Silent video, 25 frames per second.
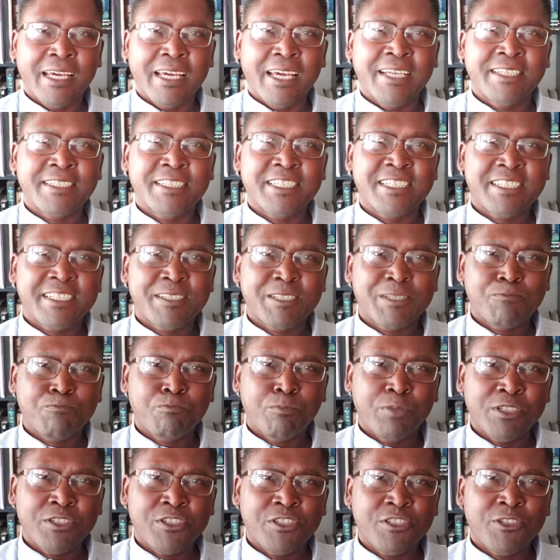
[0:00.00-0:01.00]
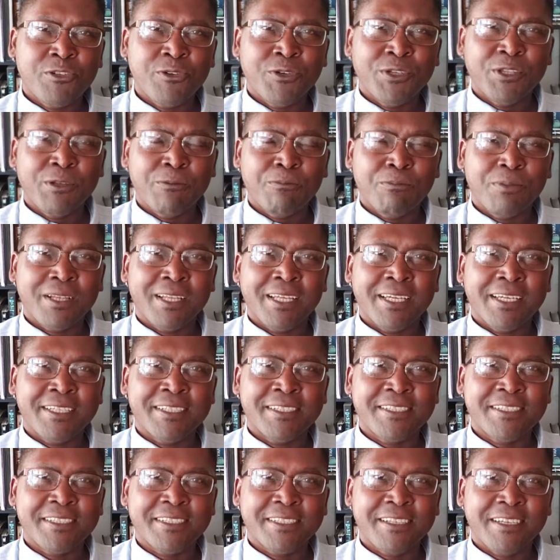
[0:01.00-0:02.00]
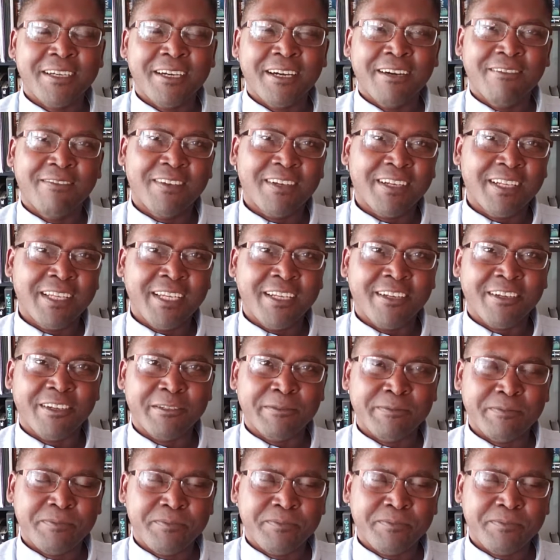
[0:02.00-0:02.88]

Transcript: is it puts you in the place of leader.